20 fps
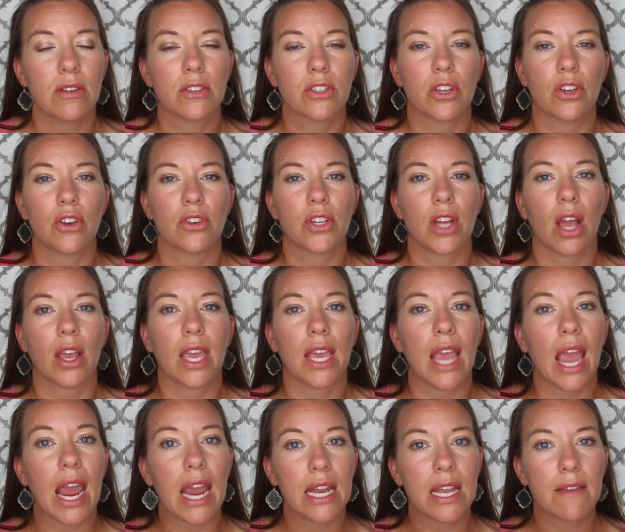So you're talking
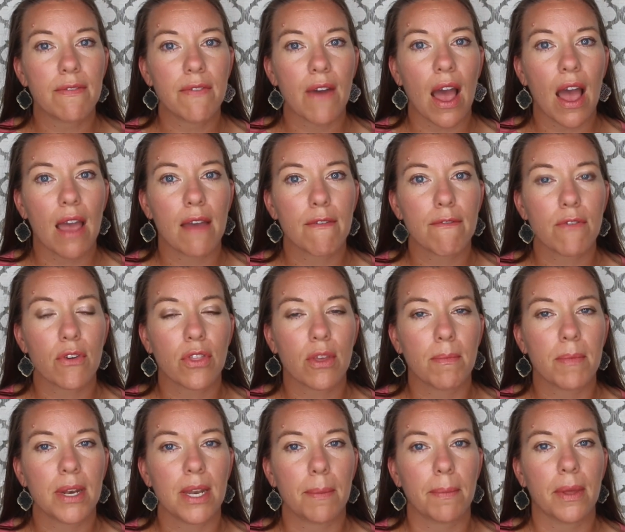$85 for the
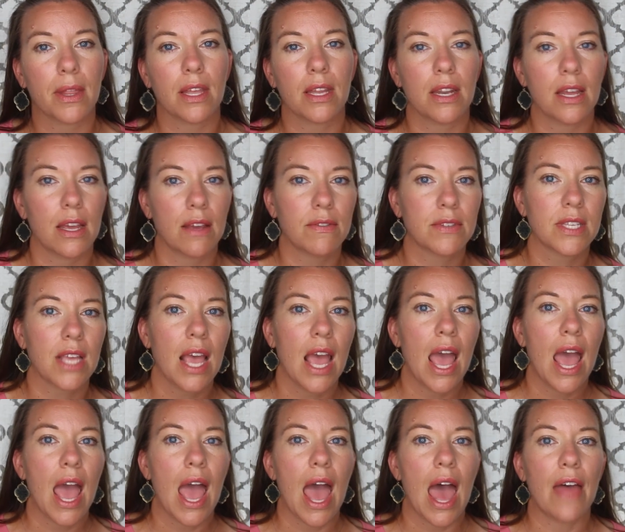manipulatives,
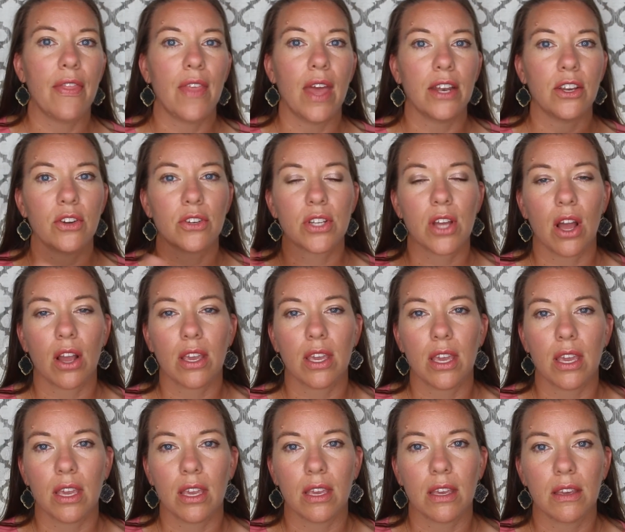and then you're
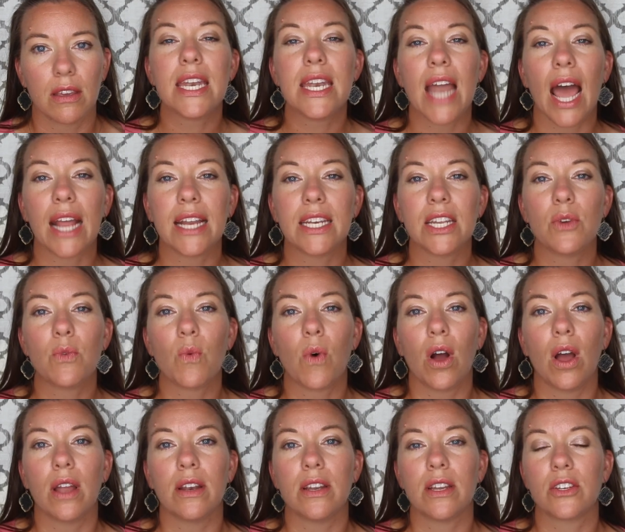talking
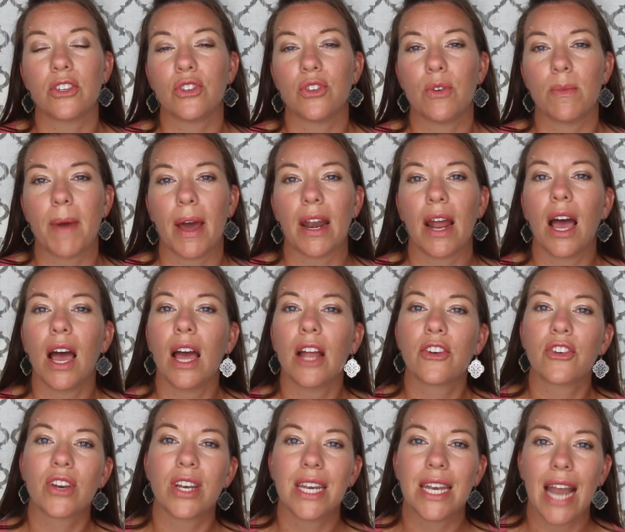$91 to about
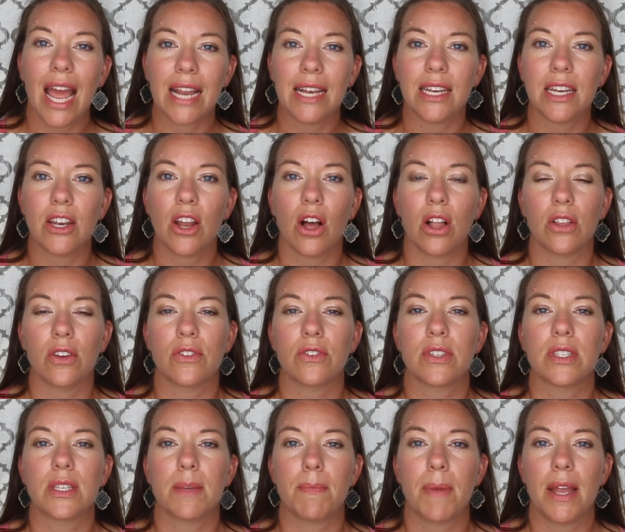
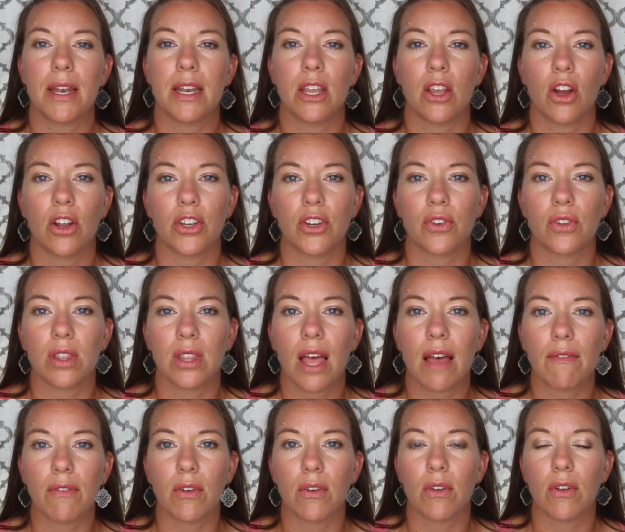$190 depending on your
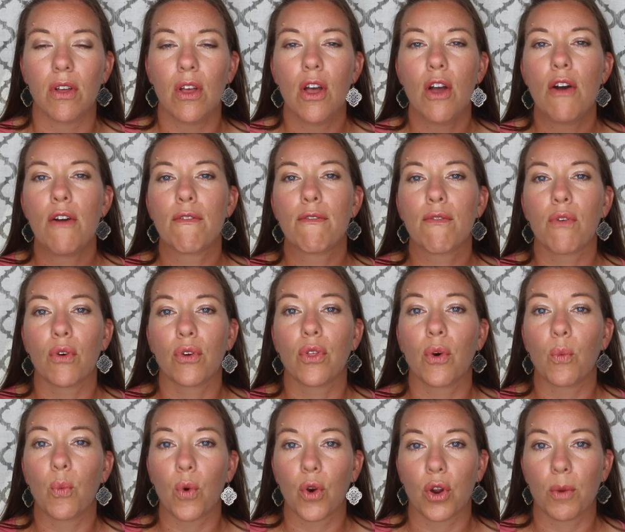level for
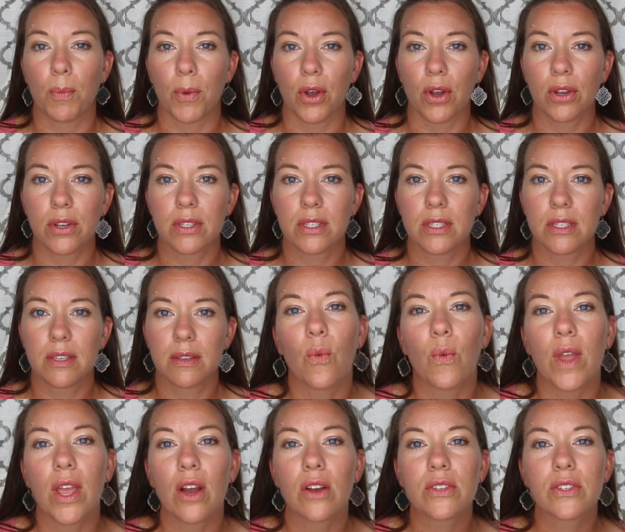the workbooks.
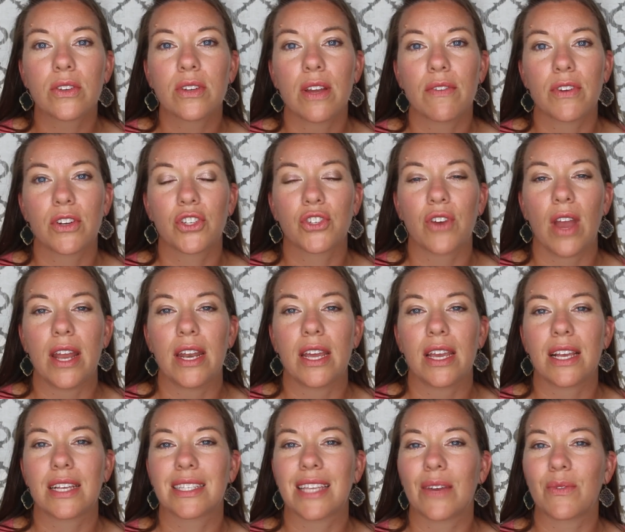We also never tried
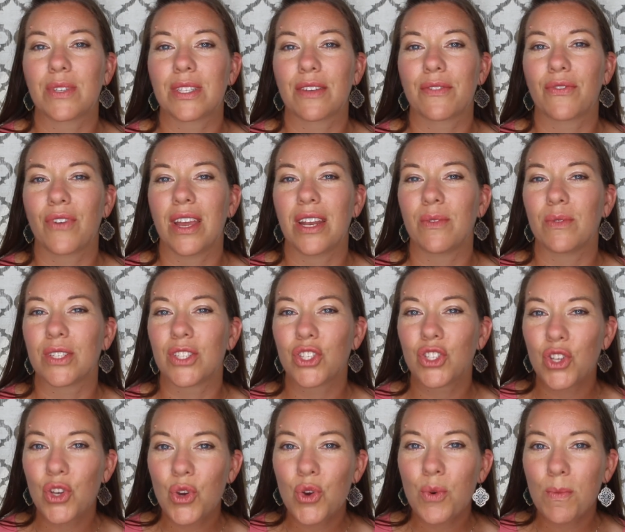it because I was afraid it was
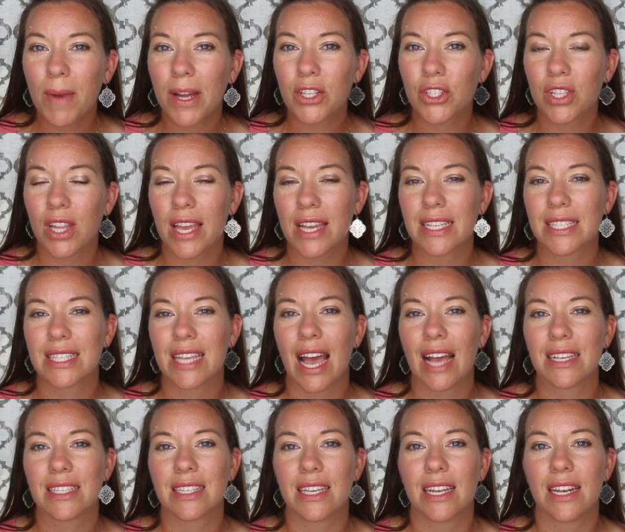too much like
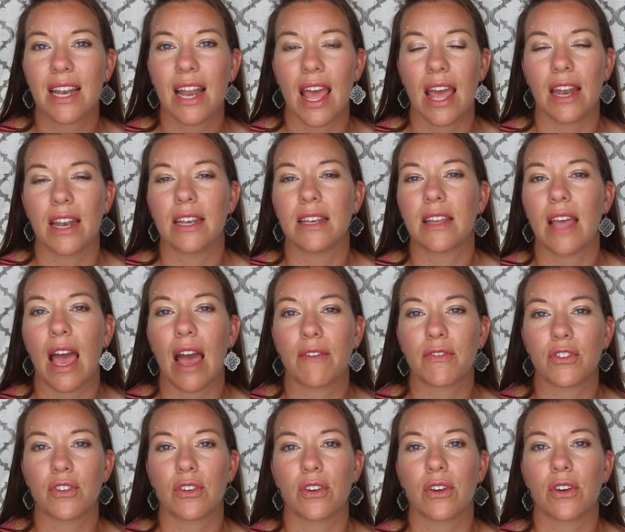Saxon, and
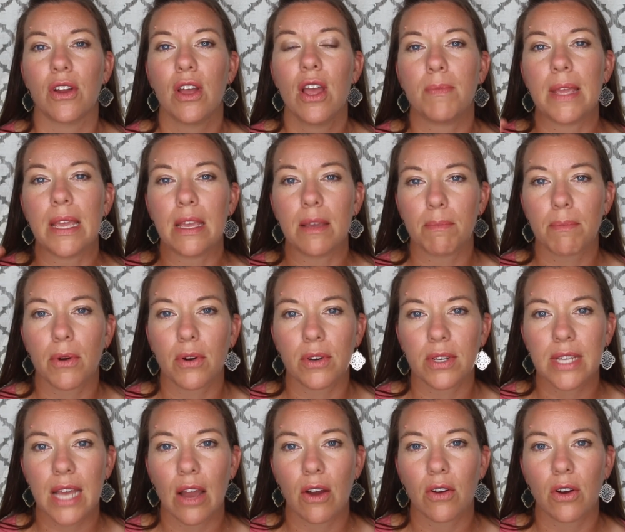after being
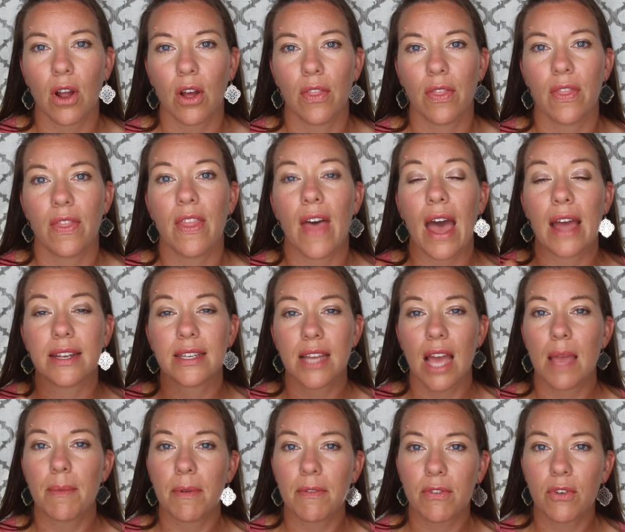burnt out on that
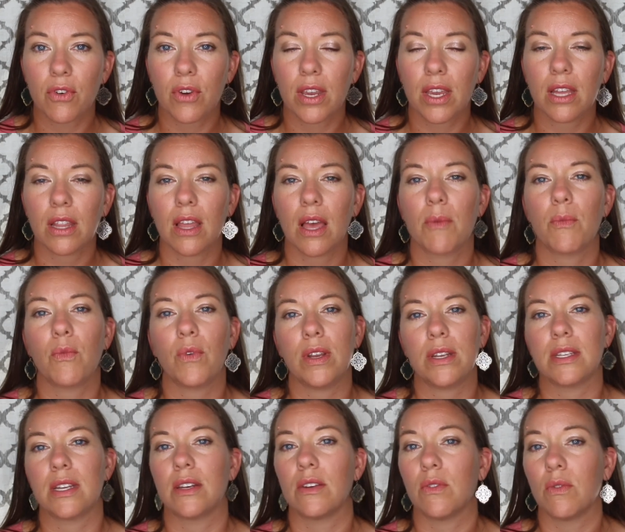type of curriculum, we
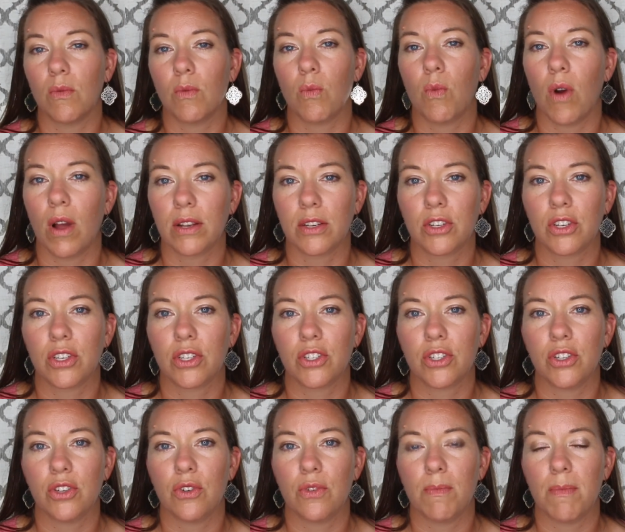didn't want
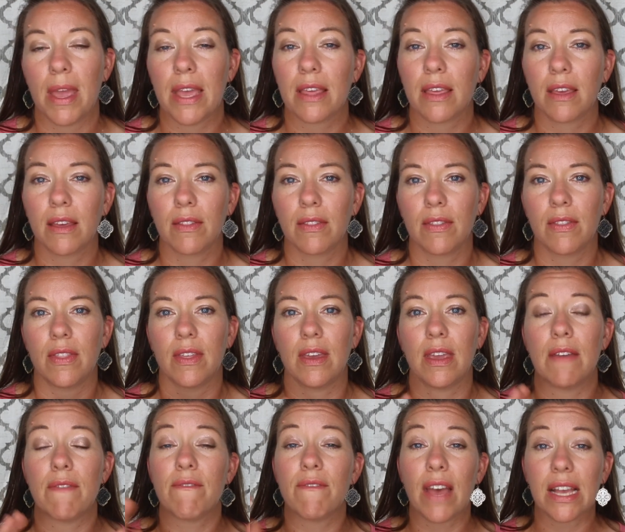to make
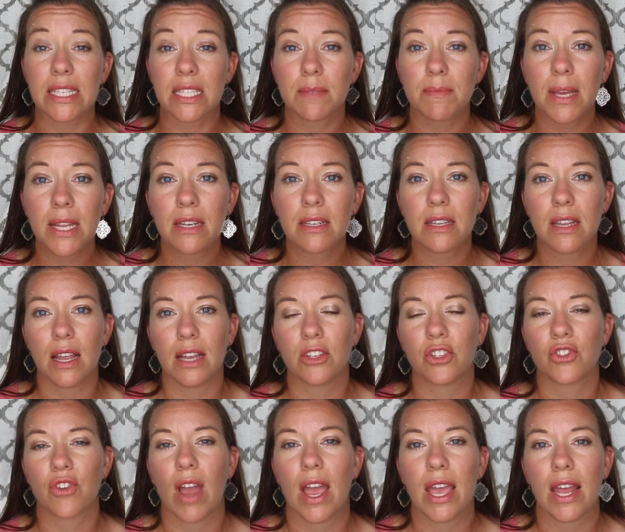the investment and
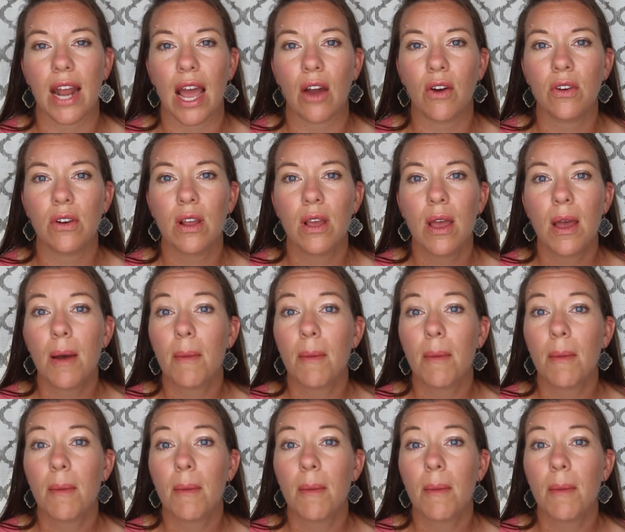try it out.